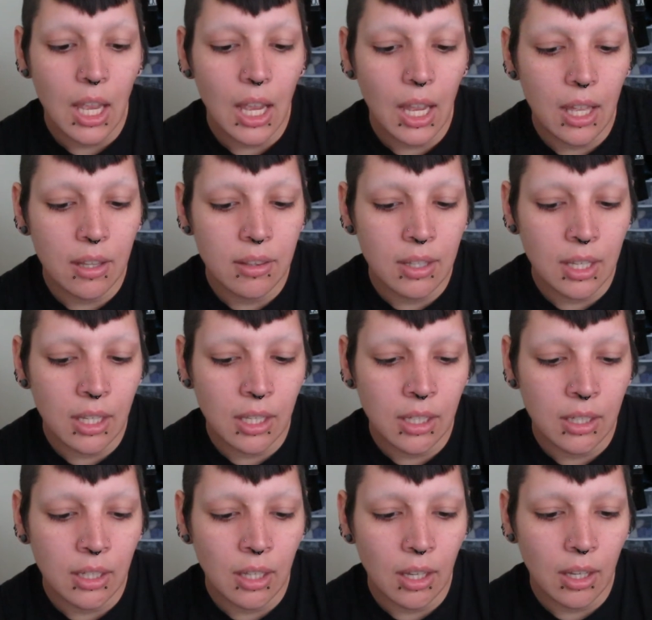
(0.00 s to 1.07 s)
and
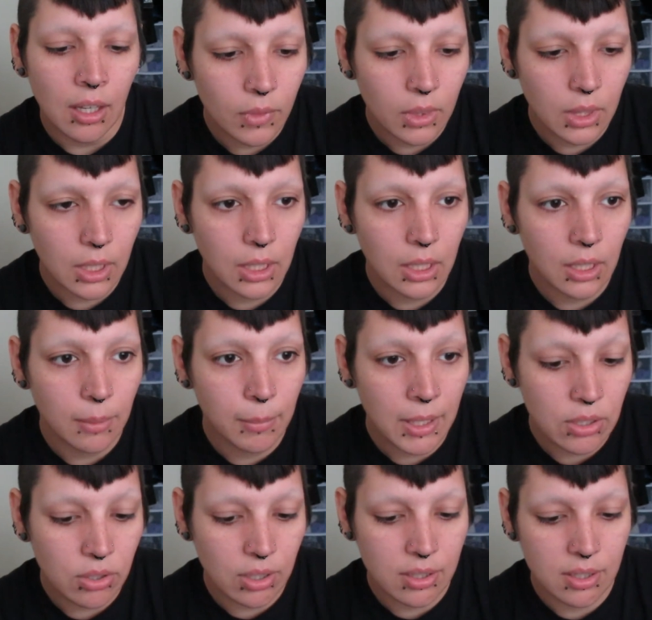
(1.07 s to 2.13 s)
then the
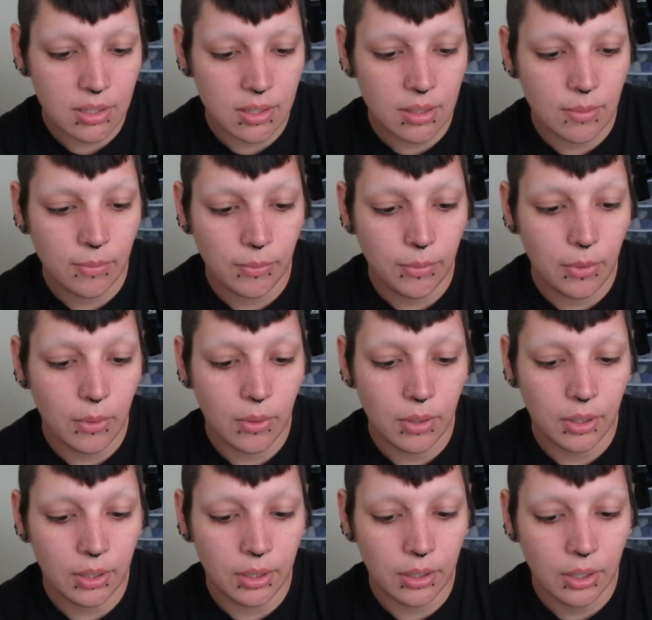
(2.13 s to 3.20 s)
metric system
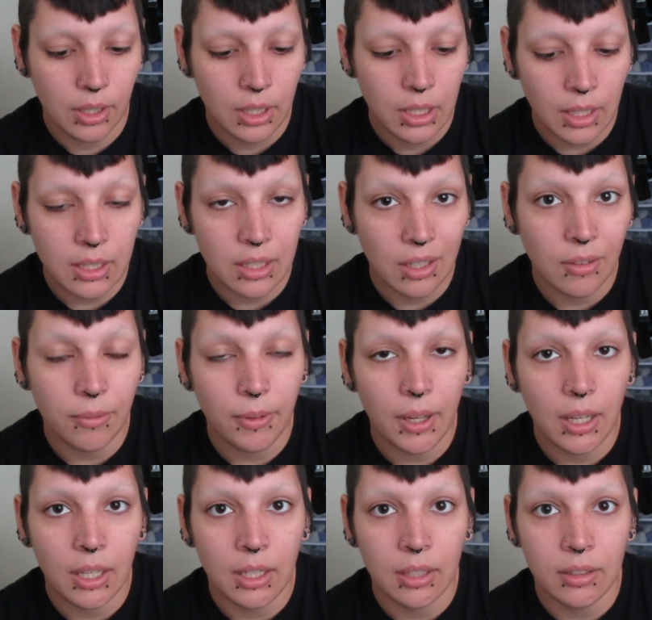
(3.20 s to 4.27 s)
for
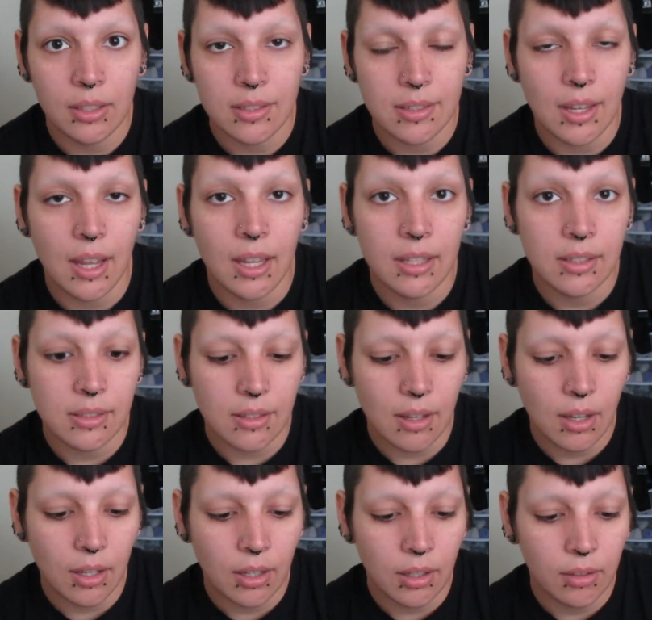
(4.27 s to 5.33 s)
identifying the size
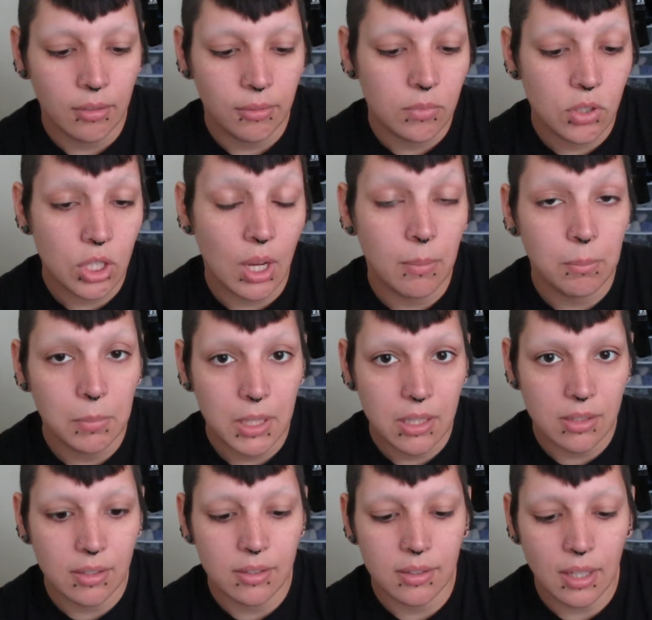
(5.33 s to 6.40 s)
of gem
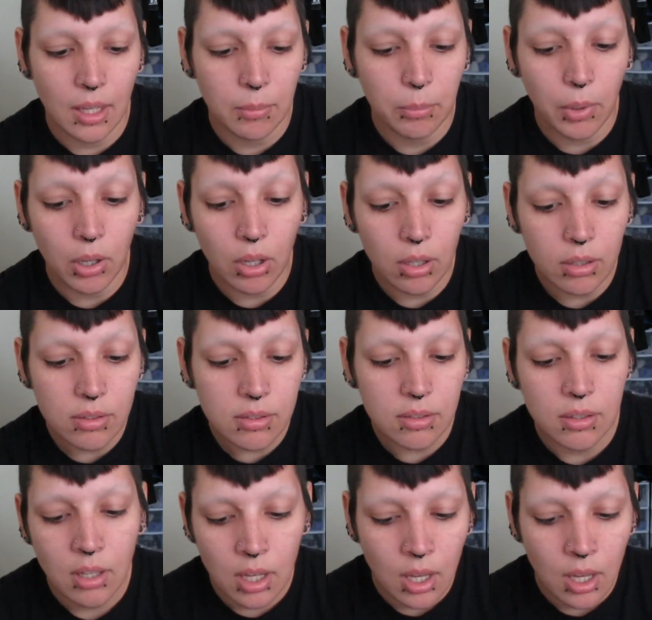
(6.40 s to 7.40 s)
pieces and balls.